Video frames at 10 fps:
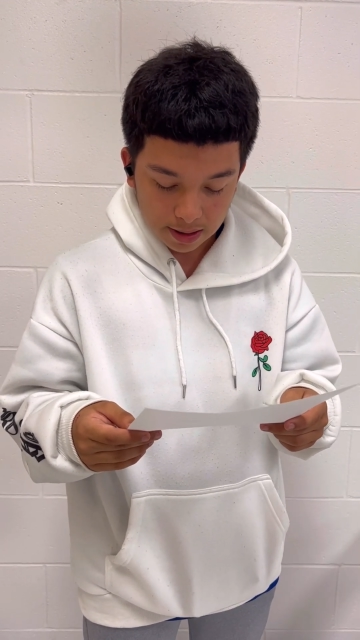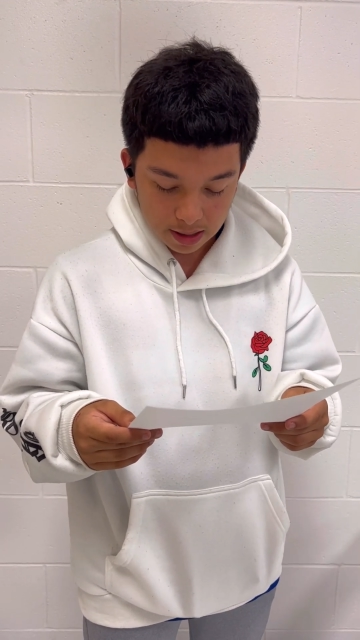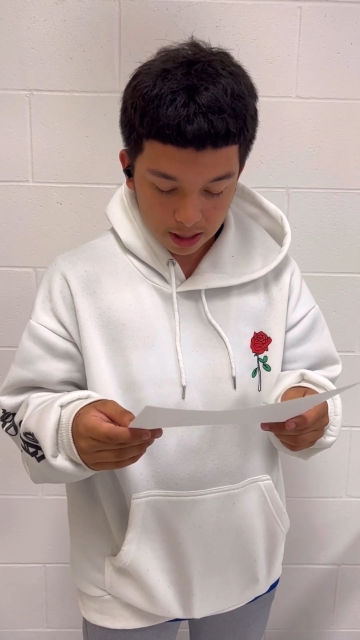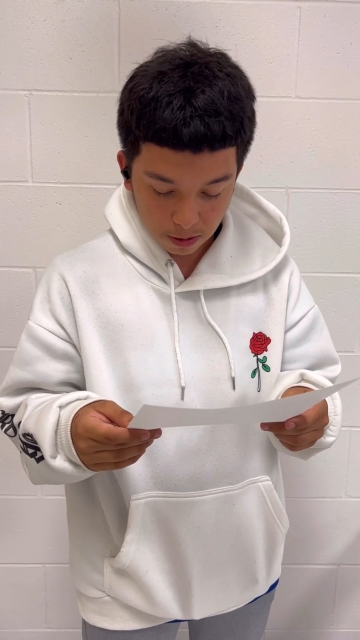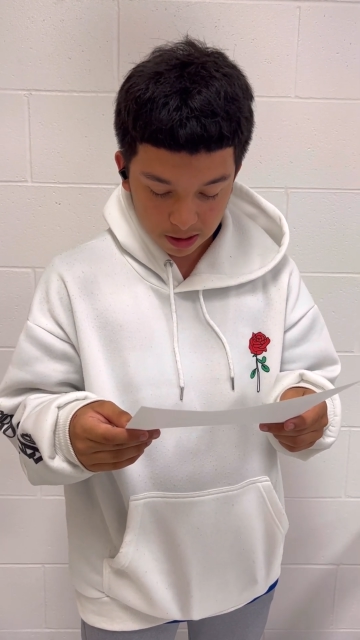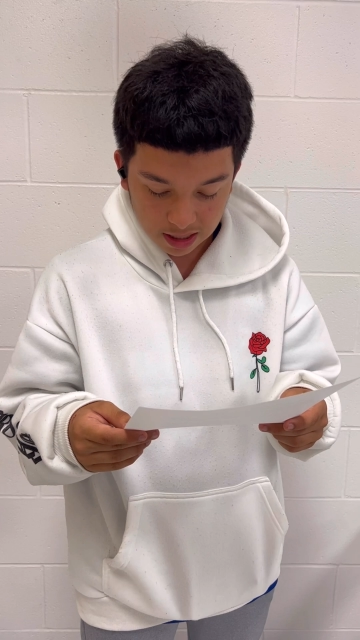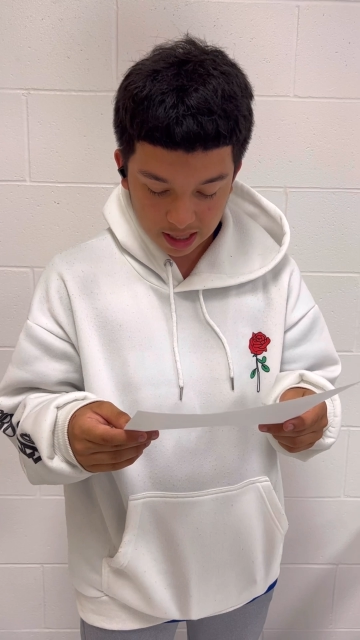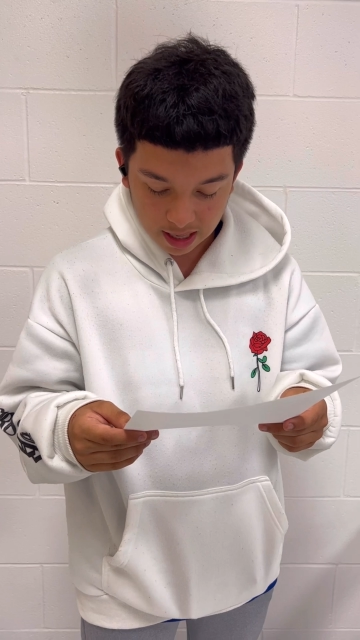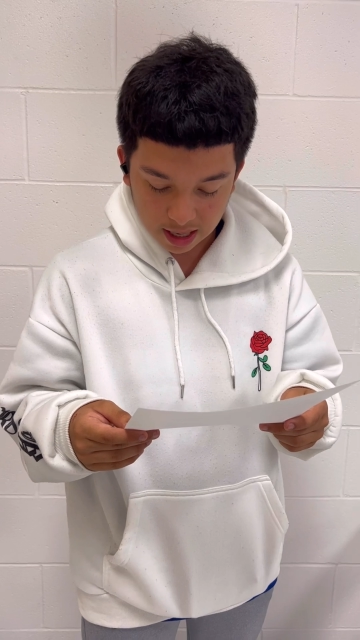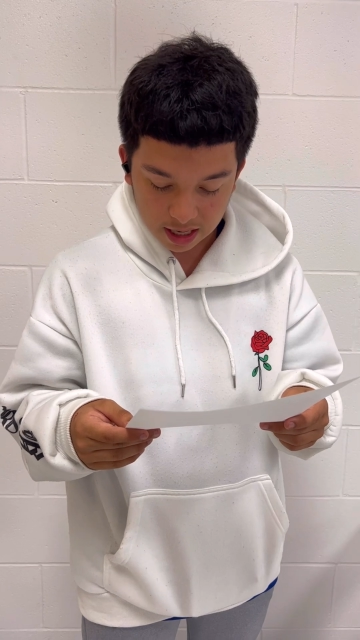The ones
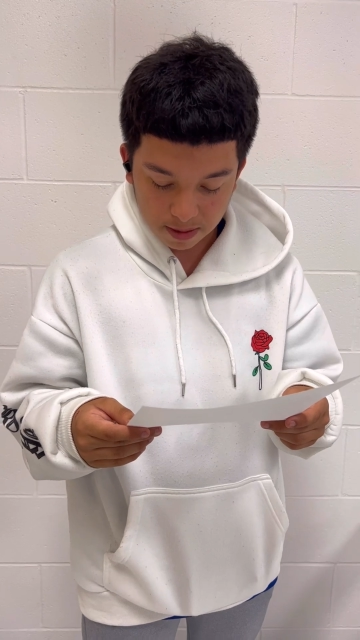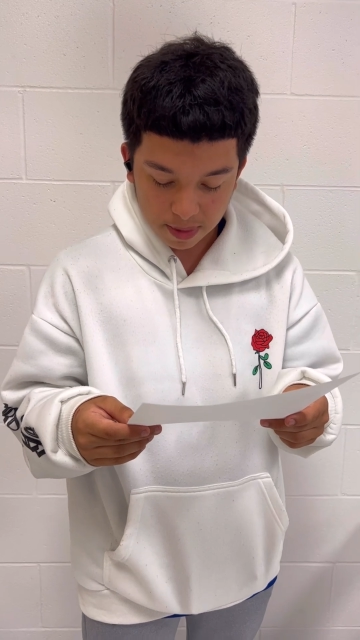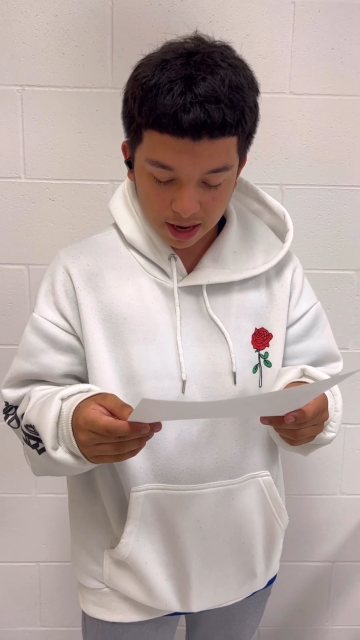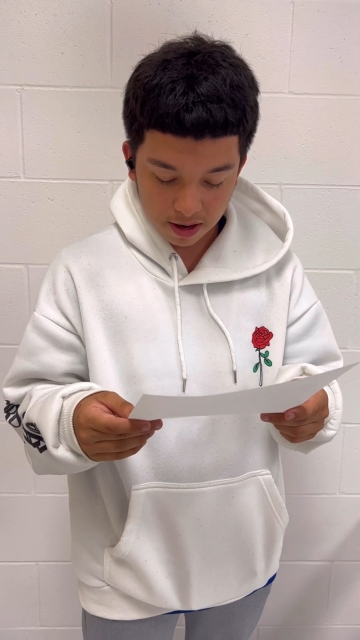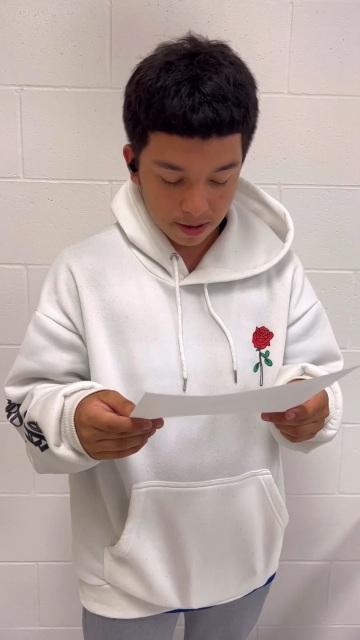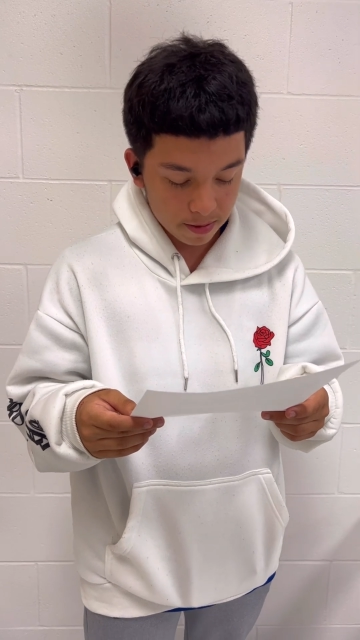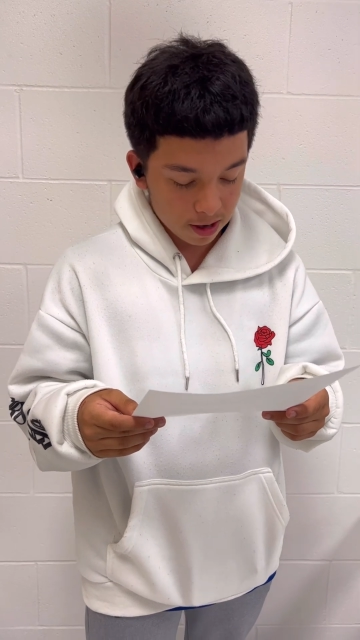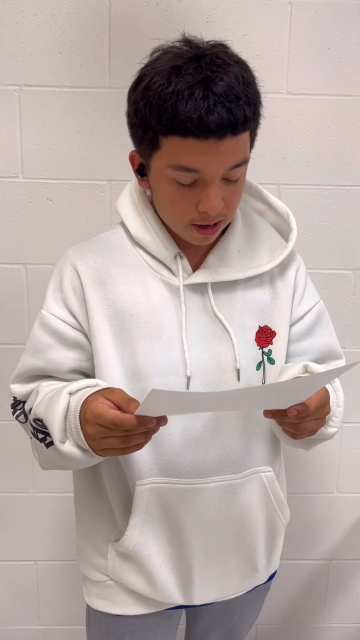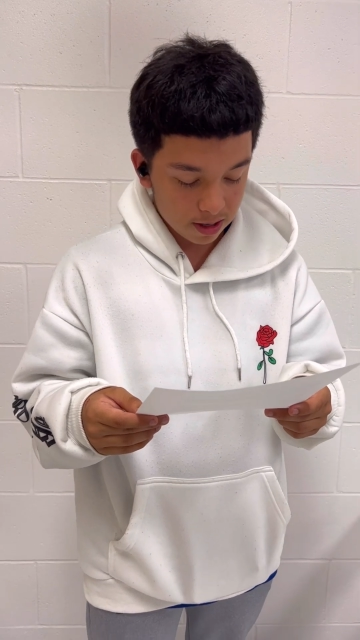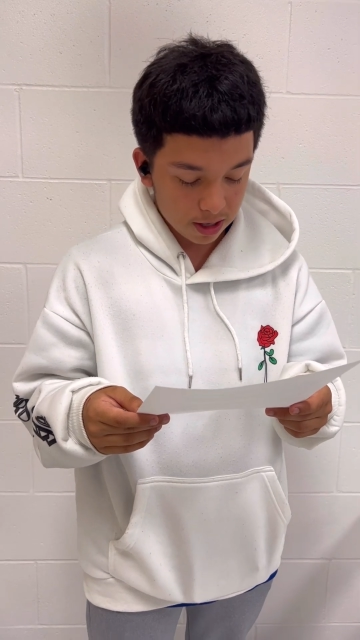that can pair up
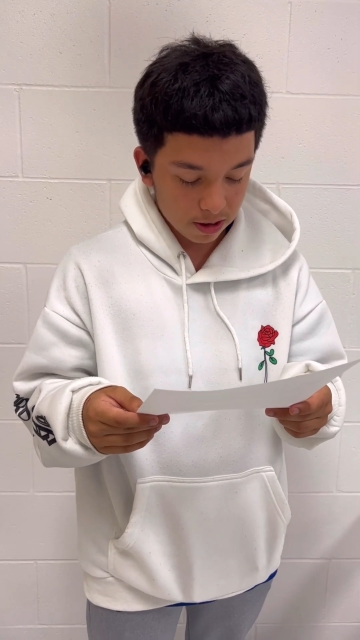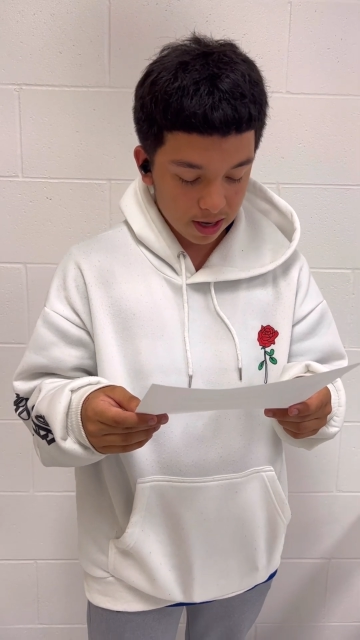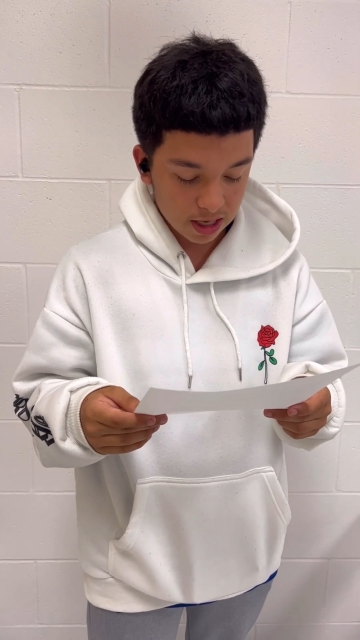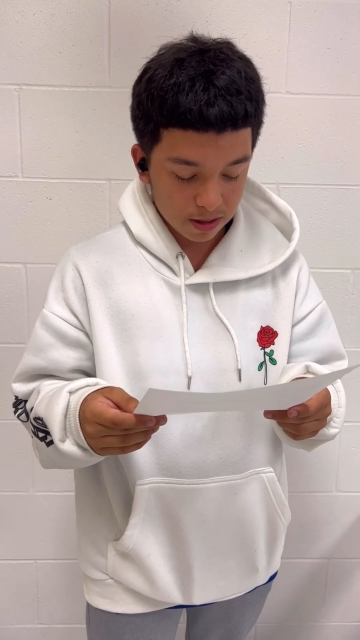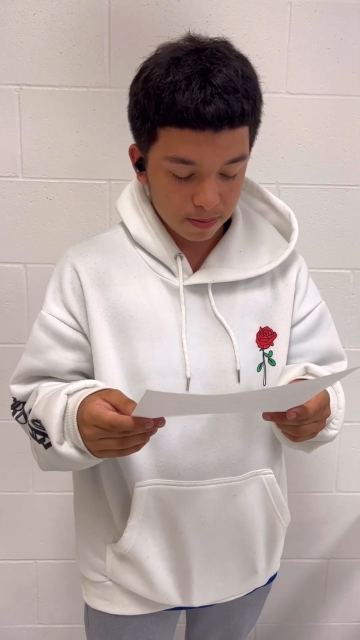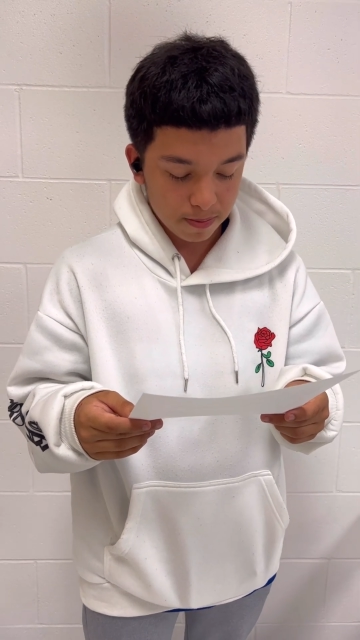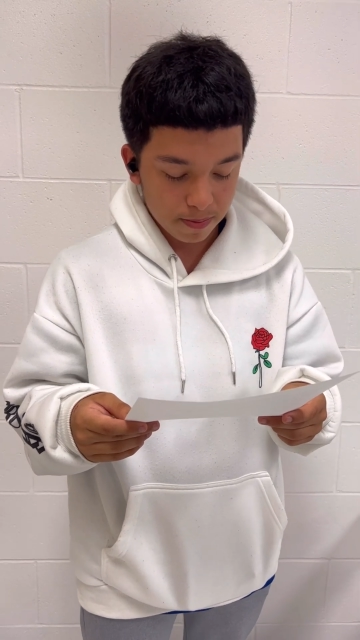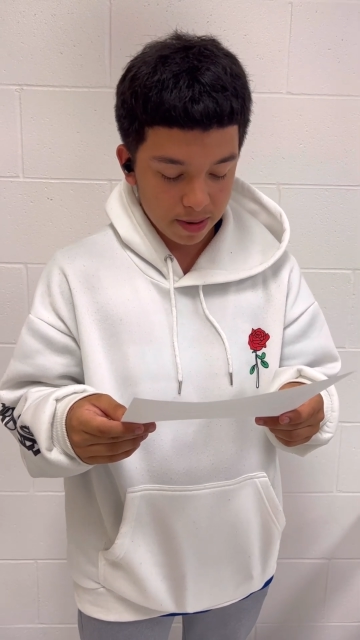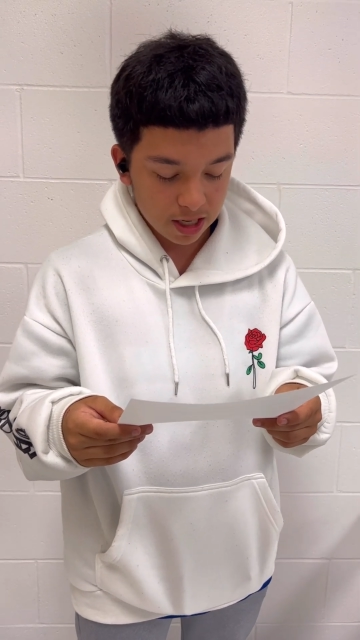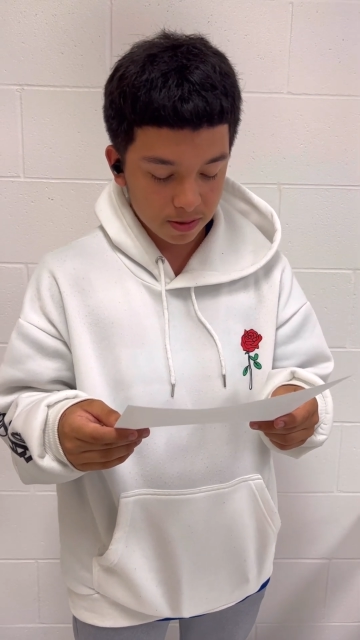are known as
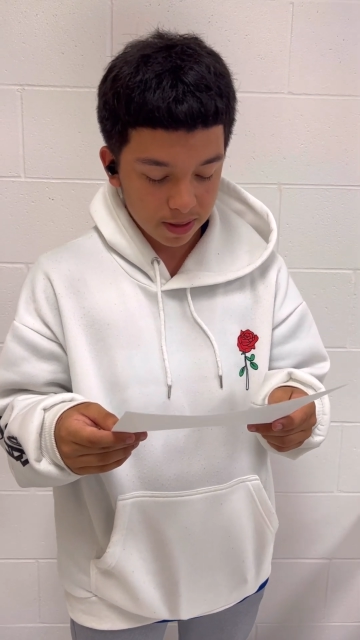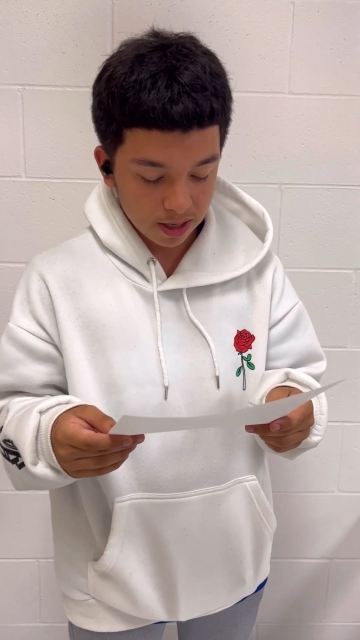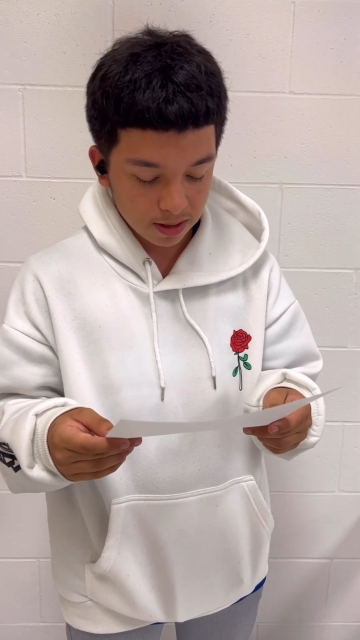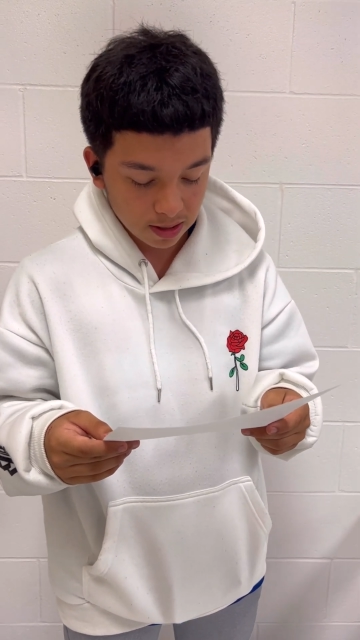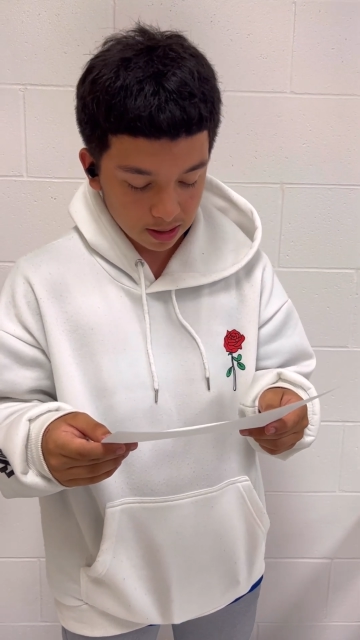base pairs.